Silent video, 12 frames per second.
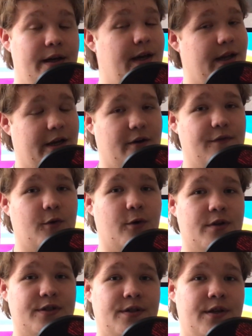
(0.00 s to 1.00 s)
Now, of
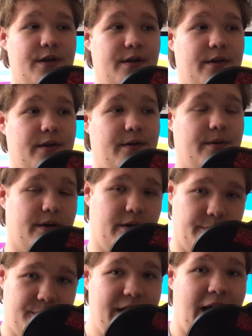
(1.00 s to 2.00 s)
course,
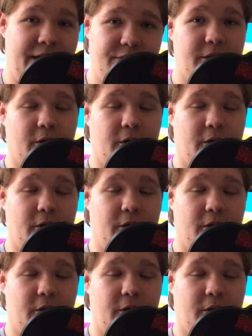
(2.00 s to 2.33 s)
having all